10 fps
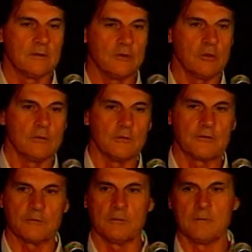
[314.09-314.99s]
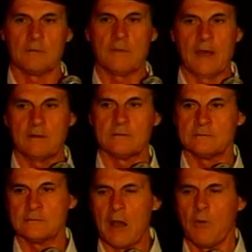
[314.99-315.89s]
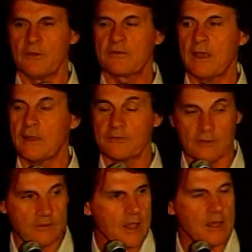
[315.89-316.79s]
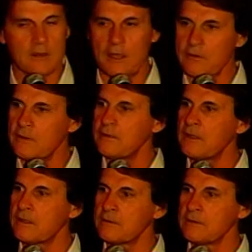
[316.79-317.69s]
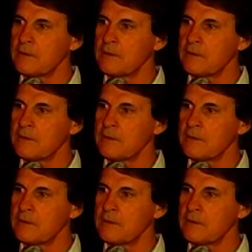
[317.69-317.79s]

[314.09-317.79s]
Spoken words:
You. He said, I want signs. I said, yeah, the hell you do.